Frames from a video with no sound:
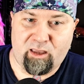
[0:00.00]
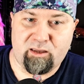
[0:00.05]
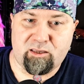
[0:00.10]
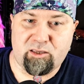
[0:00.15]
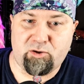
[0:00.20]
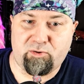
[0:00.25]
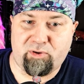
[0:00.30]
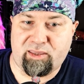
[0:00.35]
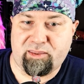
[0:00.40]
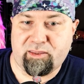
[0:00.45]

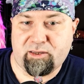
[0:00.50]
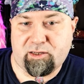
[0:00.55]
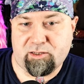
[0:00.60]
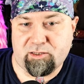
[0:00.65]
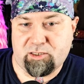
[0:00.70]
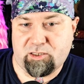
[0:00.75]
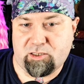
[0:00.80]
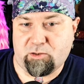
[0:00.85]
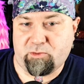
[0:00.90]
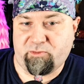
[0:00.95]
You gain the
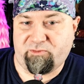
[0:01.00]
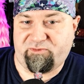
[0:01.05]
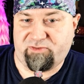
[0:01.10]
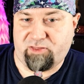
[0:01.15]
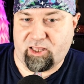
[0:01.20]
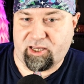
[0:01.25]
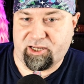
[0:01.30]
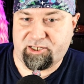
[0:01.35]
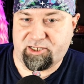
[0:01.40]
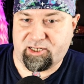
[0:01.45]
Consume
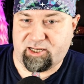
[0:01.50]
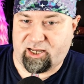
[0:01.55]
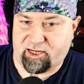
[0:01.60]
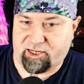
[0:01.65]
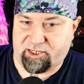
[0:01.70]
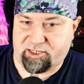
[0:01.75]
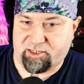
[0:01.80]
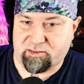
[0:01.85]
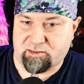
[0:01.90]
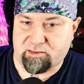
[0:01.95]
Flesh
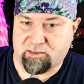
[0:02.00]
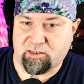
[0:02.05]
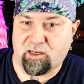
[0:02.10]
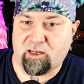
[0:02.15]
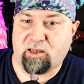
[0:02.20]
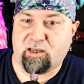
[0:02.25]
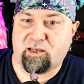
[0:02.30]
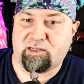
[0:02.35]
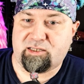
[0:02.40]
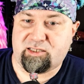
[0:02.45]
action.
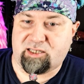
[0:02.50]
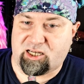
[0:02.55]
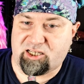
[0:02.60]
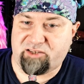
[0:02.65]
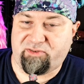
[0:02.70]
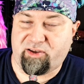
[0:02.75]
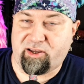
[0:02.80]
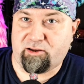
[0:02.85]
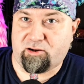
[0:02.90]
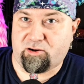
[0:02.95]

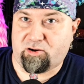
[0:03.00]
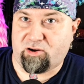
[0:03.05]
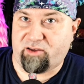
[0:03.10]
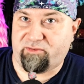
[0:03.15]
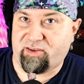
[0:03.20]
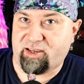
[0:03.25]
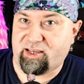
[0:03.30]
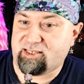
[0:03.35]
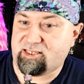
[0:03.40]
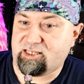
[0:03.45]
Satisfying your
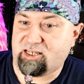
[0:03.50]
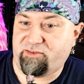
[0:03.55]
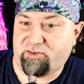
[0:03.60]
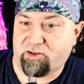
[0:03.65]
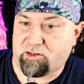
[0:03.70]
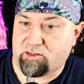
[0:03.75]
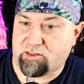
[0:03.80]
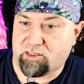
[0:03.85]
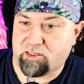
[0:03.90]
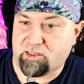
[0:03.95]
craving is
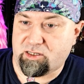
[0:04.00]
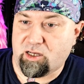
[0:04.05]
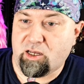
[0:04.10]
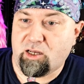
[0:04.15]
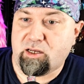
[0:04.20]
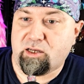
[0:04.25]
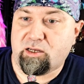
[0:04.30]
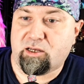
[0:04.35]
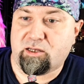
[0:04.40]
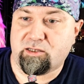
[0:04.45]
difficult.
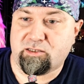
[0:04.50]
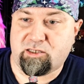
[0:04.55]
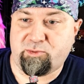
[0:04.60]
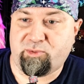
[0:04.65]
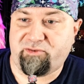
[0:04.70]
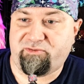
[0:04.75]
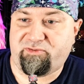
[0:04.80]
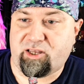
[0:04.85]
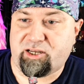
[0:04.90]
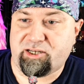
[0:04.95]

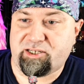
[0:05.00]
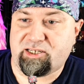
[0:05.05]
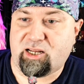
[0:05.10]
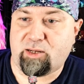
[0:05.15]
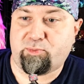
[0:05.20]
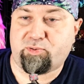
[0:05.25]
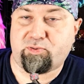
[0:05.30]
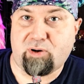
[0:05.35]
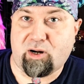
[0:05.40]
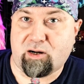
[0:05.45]
Consuming flesh
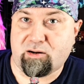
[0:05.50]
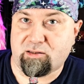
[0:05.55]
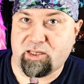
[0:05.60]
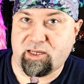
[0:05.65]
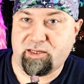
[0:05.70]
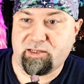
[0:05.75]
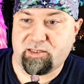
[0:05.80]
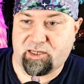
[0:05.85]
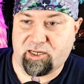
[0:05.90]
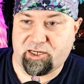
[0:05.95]

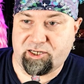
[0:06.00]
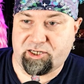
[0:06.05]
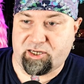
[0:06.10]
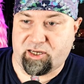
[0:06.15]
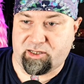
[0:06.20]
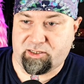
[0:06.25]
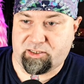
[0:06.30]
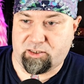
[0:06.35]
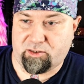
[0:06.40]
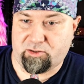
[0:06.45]
temporarily
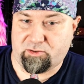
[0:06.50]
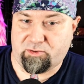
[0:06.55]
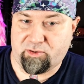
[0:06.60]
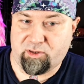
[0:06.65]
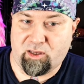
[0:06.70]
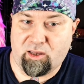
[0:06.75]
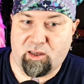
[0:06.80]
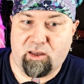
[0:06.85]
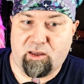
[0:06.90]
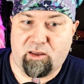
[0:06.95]
satiates you.
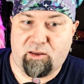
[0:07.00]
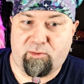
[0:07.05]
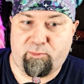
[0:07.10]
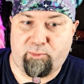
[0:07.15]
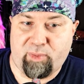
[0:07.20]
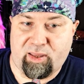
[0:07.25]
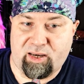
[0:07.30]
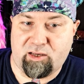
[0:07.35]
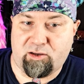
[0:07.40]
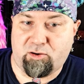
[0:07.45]

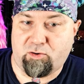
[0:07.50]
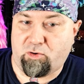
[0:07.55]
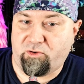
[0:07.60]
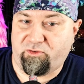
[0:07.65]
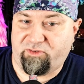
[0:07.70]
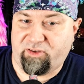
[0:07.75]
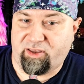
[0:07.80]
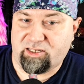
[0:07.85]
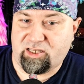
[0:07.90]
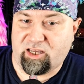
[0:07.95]
Many
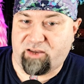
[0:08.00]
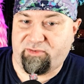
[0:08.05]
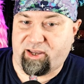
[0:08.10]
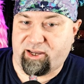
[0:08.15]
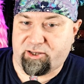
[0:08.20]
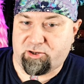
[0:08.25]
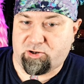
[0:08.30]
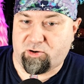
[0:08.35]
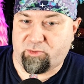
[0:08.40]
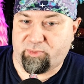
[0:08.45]
ghoul feats have
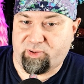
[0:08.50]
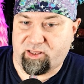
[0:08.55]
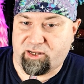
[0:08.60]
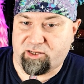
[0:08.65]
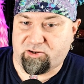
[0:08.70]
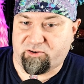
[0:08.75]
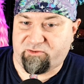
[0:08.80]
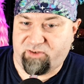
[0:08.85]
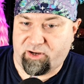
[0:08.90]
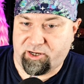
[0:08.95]
extra
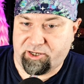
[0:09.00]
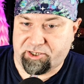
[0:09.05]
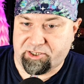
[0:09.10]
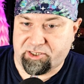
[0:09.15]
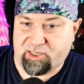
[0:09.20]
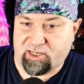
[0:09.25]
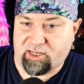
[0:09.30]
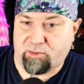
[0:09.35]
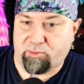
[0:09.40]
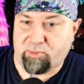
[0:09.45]
abilities or
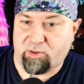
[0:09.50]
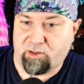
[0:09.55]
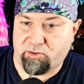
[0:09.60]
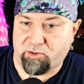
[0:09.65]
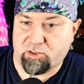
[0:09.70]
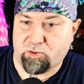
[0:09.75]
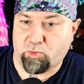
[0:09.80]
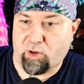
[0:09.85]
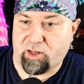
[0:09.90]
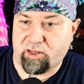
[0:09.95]
functions that can be
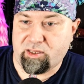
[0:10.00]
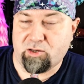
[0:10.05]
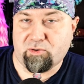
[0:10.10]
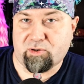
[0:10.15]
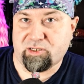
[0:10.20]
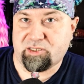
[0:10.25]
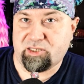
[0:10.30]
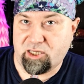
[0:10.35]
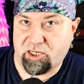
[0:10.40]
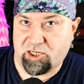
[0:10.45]
used when you
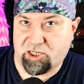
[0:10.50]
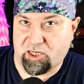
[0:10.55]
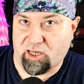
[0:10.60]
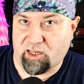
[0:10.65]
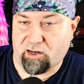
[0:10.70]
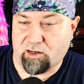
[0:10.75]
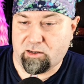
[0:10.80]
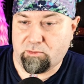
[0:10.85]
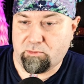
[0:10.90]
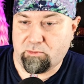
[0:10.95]
are
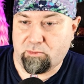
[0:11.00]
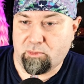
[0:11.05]
satiated,